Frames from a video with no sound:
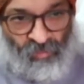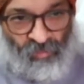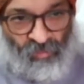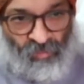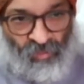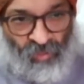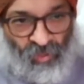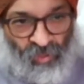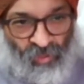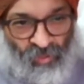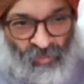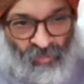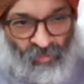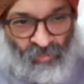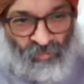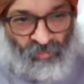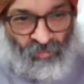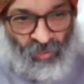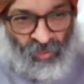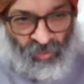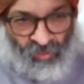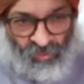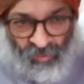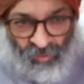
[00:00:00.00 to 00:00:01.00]
I
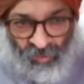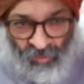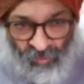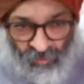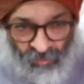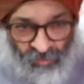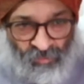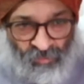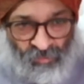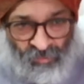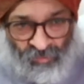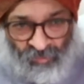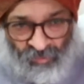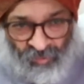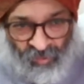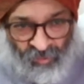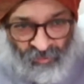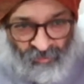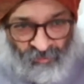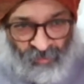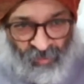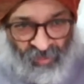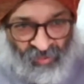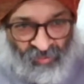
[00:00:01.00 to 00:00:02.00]
think that is
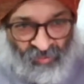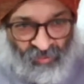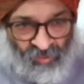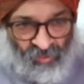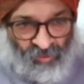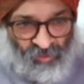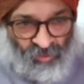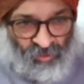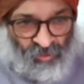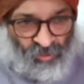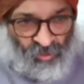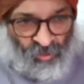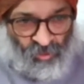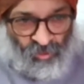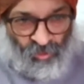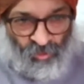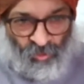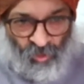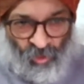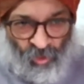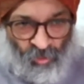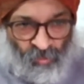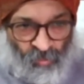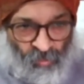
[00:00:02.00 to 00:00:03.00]
drive band tension, or you
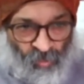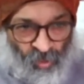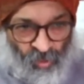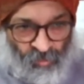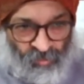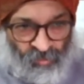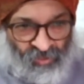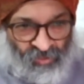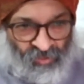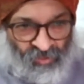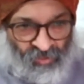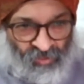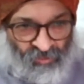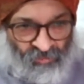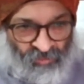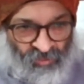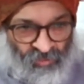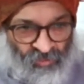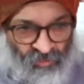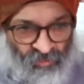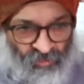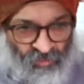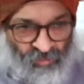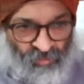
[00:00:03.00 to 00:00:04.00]
call bobbin
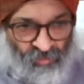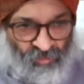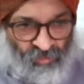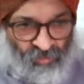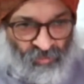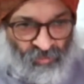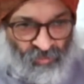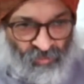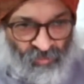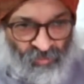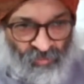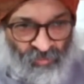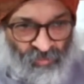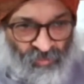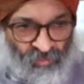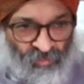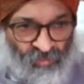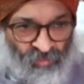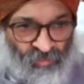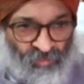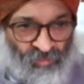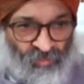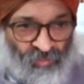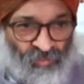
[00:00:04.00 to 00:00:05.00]
driven.
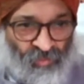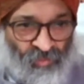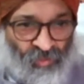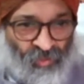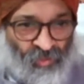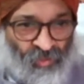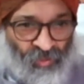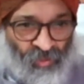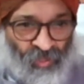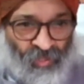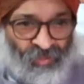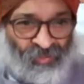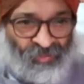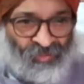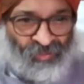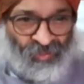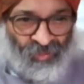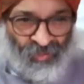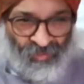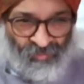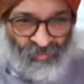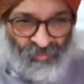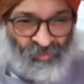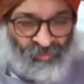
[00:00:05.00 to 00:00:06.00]
I still
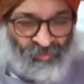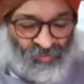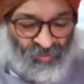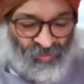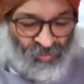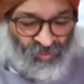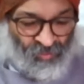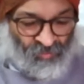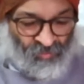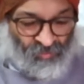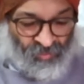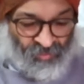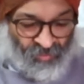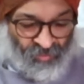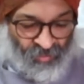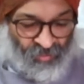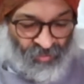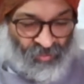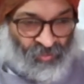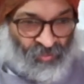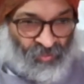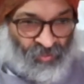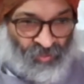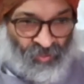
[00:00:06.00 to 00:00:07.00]
have to figure out the
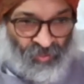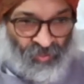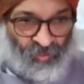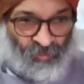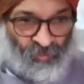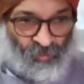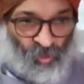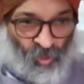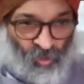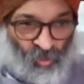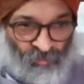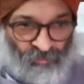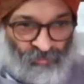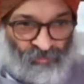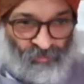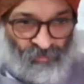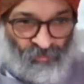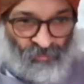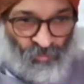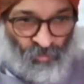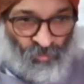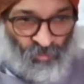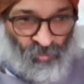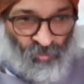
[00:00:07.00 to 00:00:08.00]
technical name of
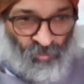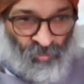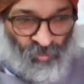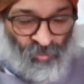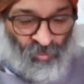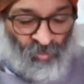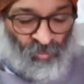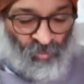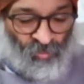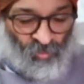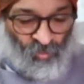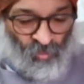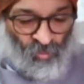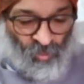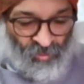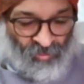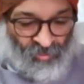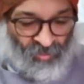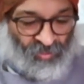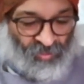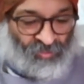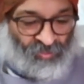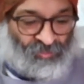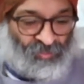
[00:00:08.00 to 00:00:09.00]

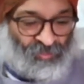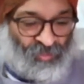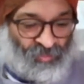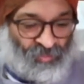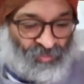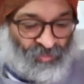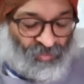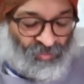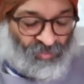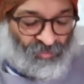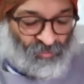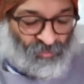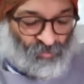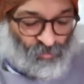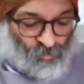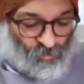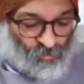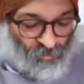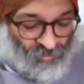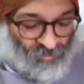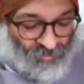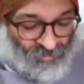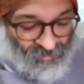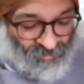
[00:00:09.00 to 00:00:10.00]
what exact kind of
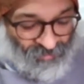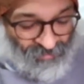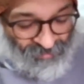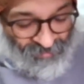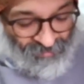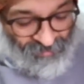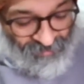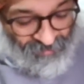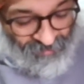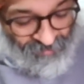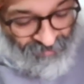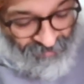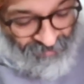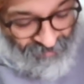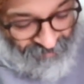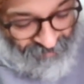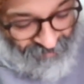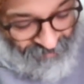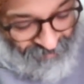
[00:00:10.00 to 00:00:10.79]
wheel this is.